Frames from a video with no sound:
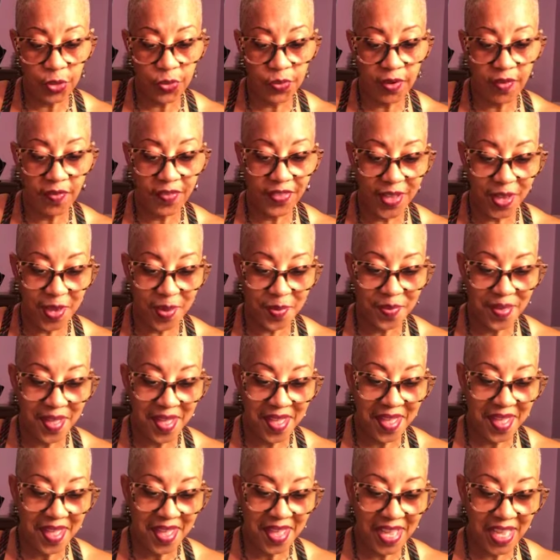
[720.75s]
of them.
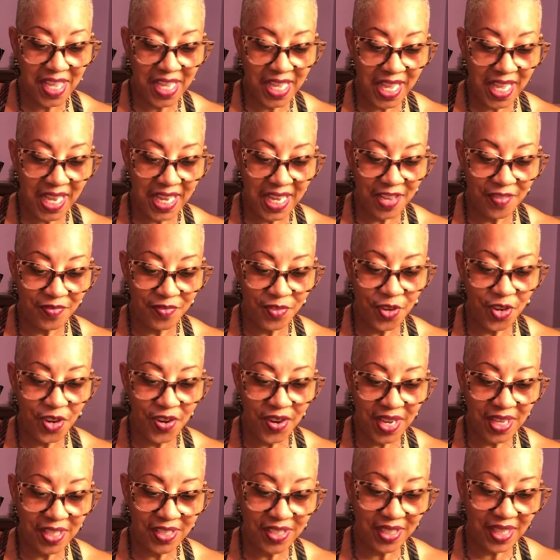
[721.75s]
And honey, if you're
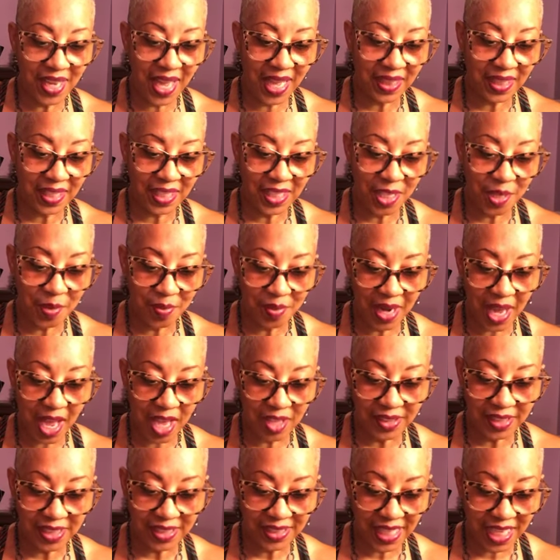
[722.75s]
into like the lip
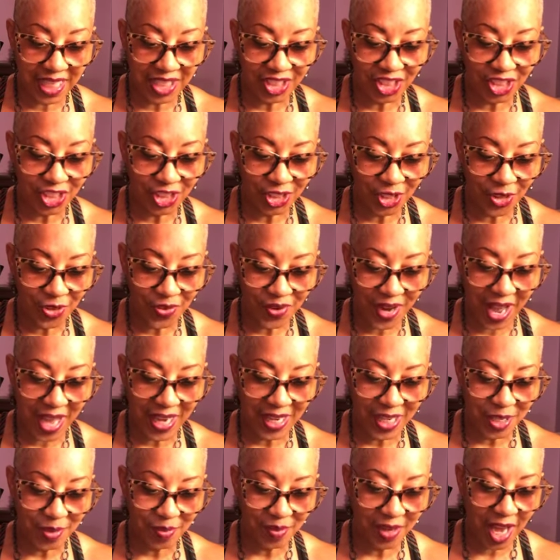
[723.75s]
glosses I just showed, our
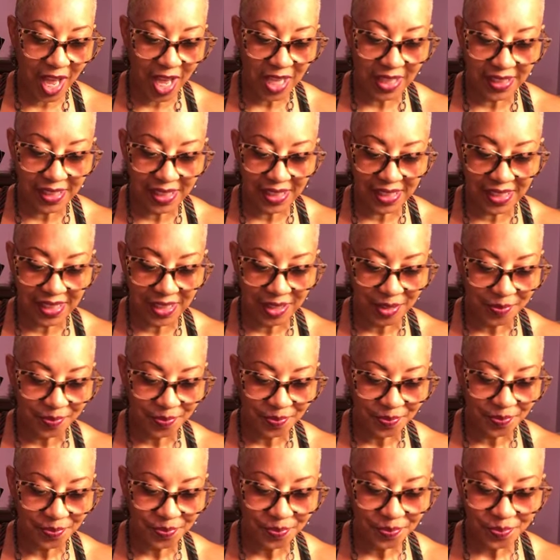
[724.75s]
lip glosses,
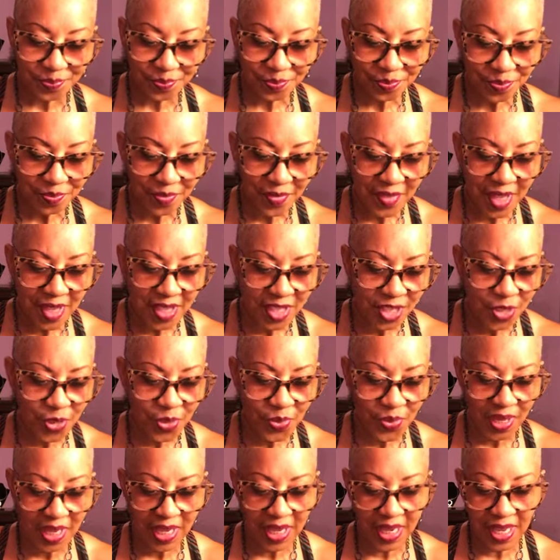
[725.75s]
you
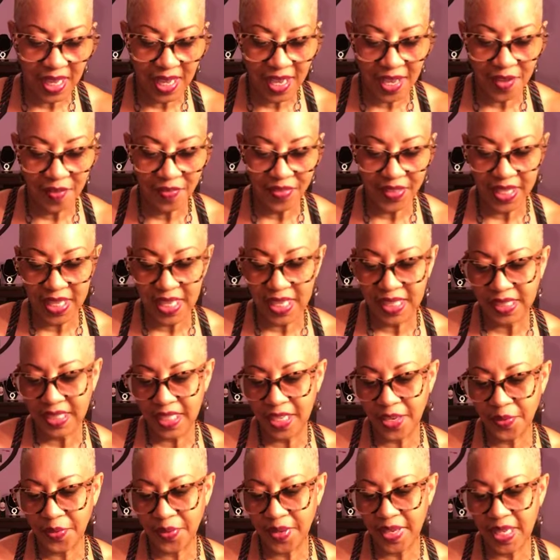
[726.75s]
would love these
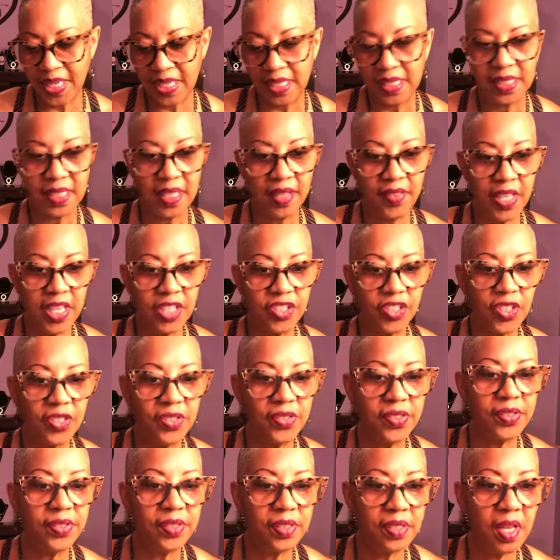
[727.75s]
earrings. These are
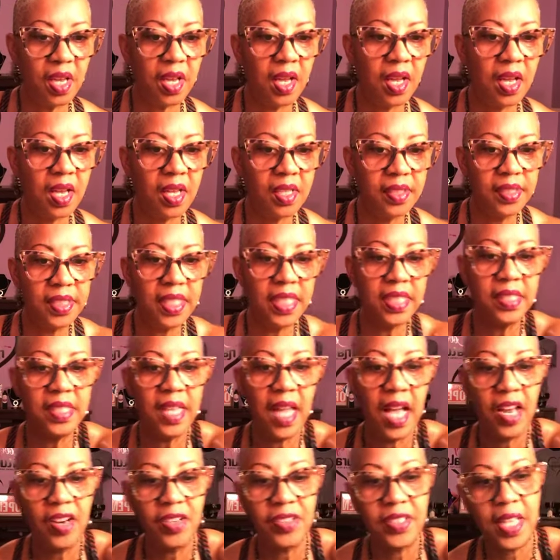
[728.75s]
uh,
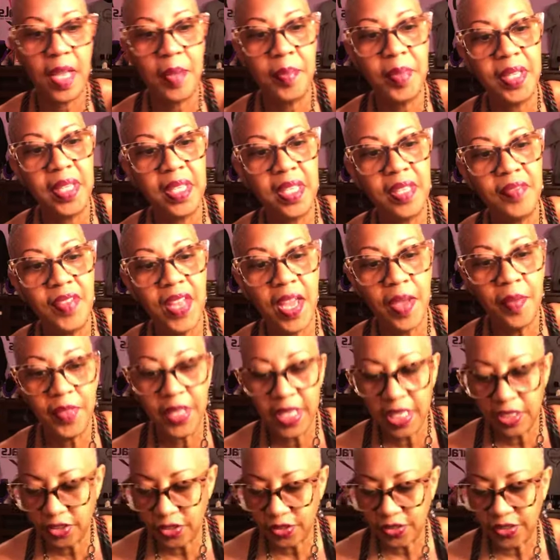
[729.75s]
$6, I believe. Yeah,
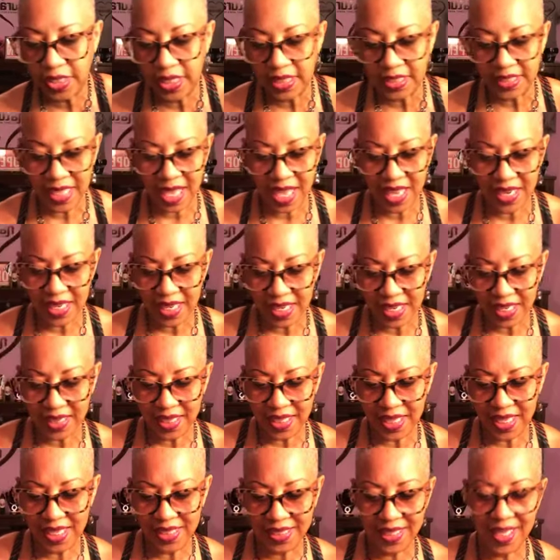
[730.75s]
these are $6. Look at
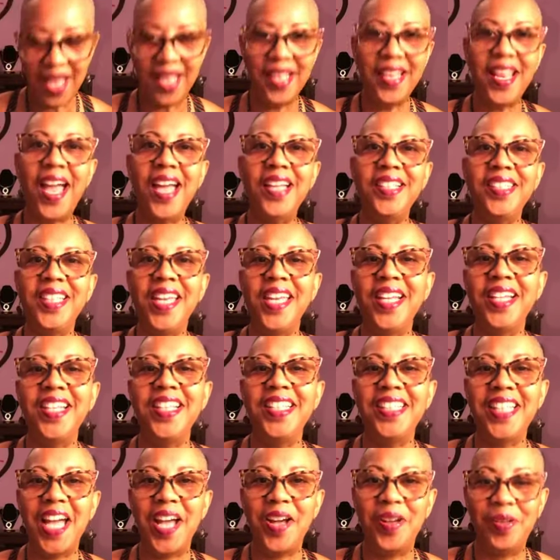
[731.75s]
these, huh? Y'all check
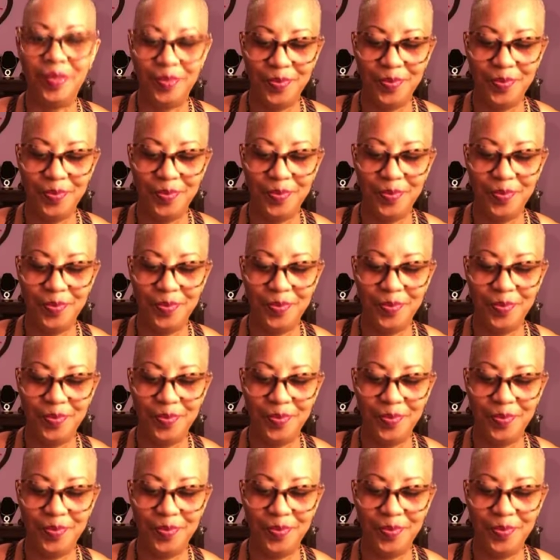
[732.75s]
these out.